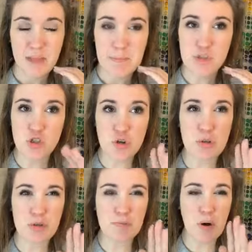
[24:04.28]
I'm sure
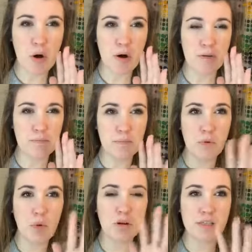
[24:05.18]
there's
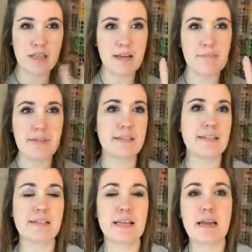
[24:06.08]
more to that
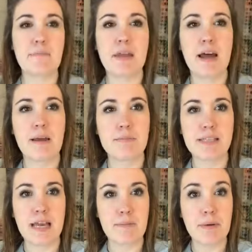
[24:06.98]
business name that I am
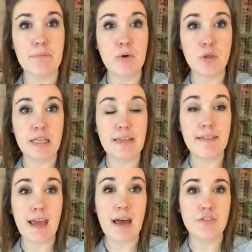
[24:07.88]
saying, but Berlin,
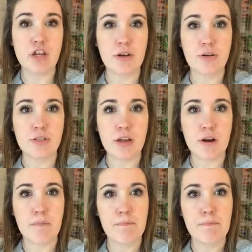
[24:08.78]
they have shakers there.